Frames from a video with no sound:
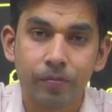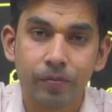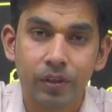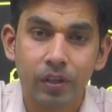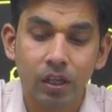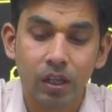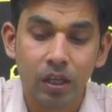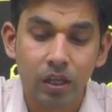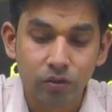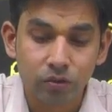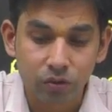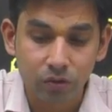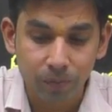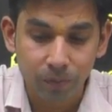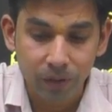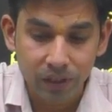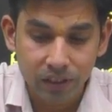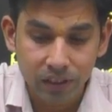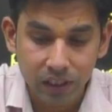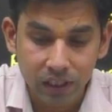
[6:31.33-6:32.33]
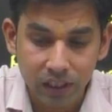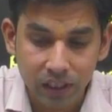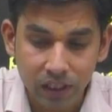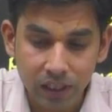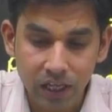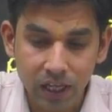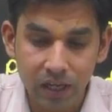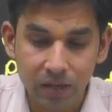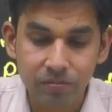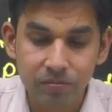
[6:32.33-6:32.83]
So, basically I
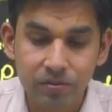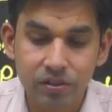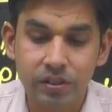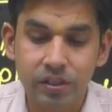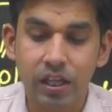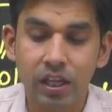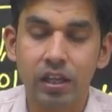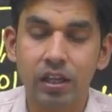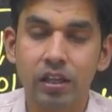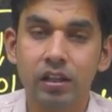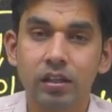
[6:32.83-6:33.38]
am saying